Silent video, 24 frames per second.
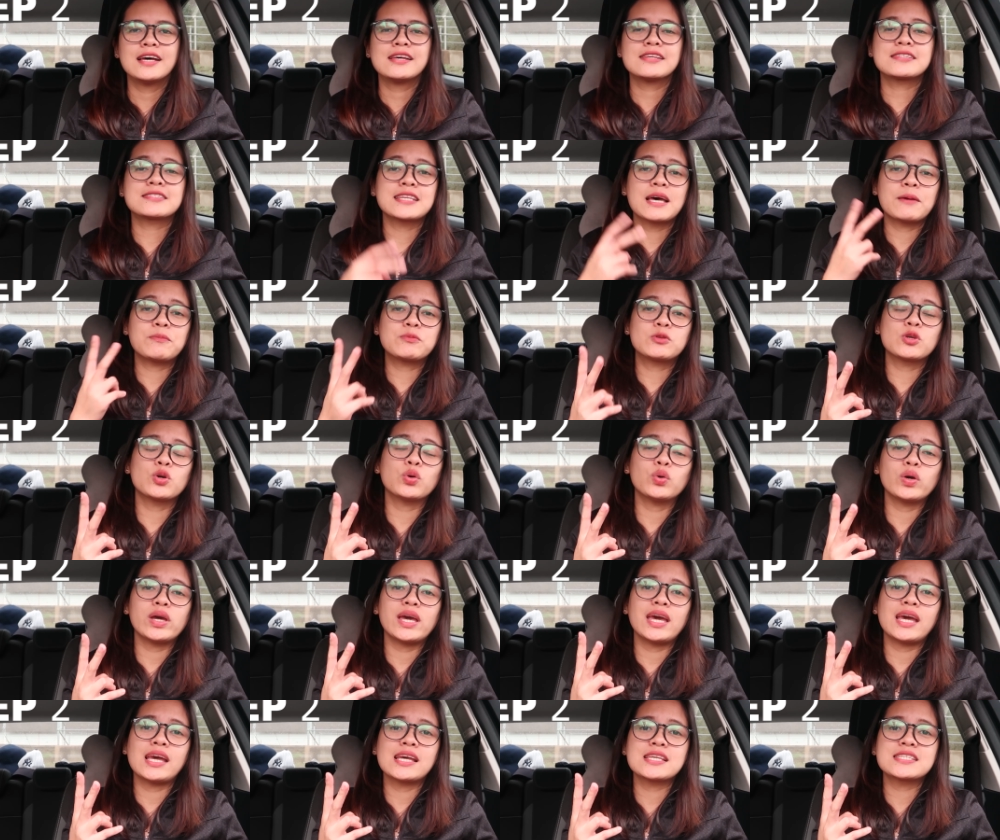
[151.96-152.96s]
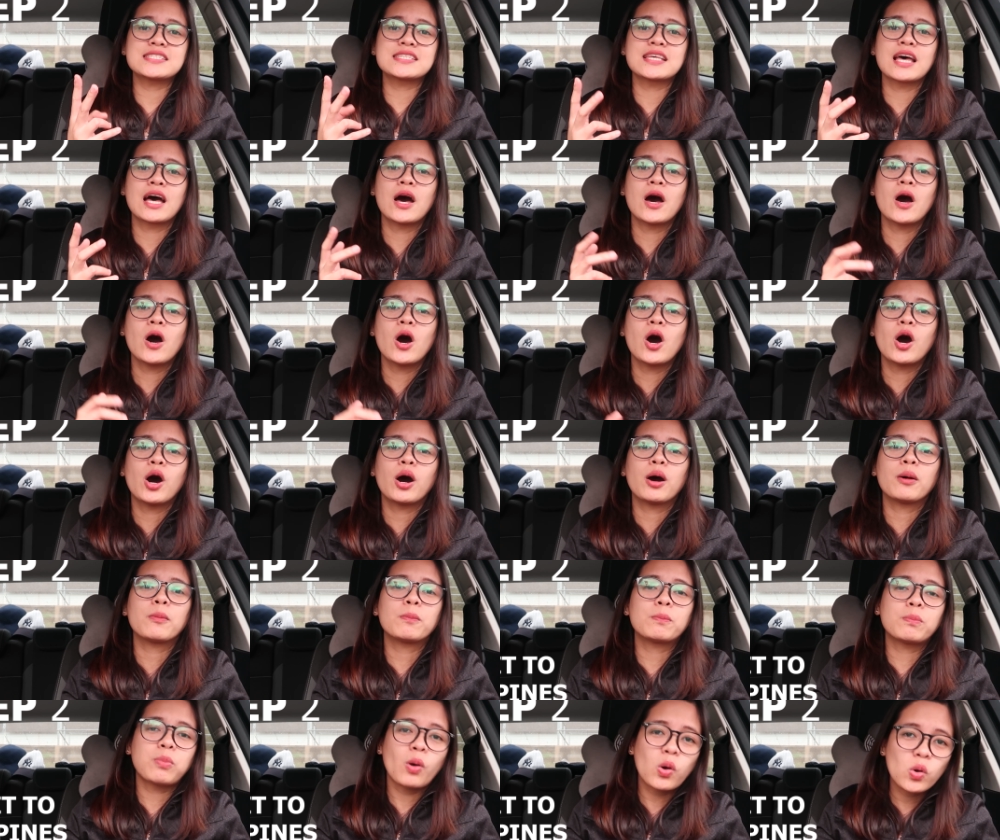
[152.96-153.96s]
Step two is
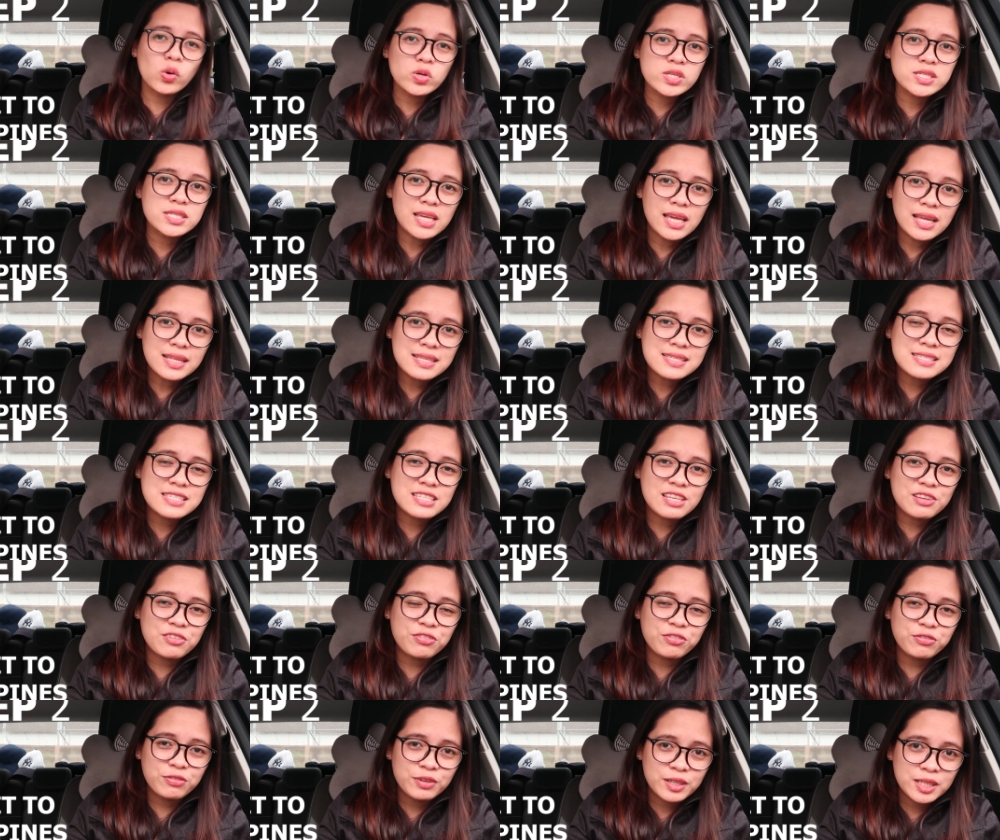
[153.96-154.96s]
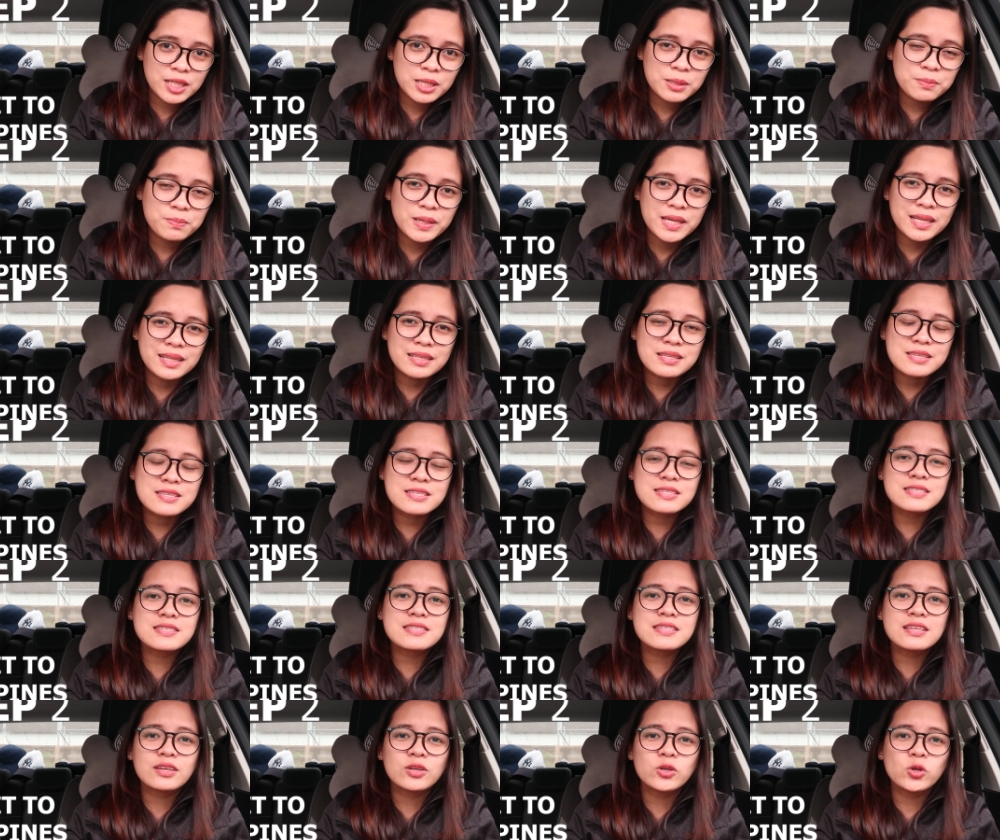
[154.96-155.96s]
post it to
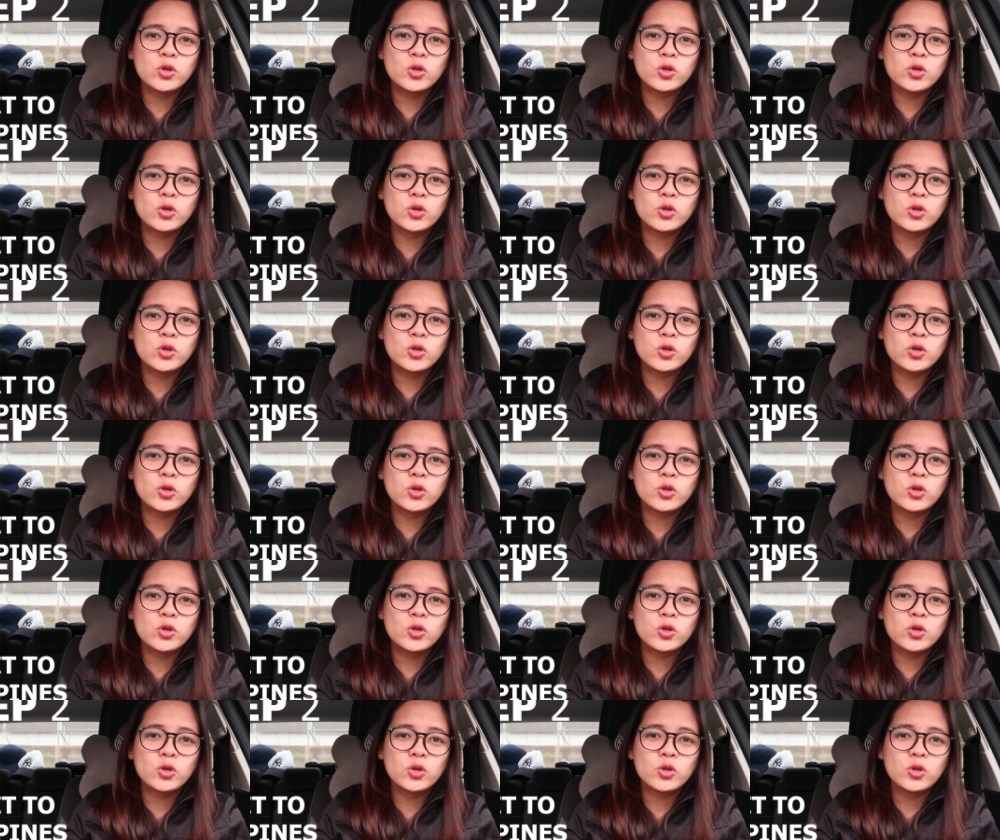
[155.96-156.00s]
Philippines.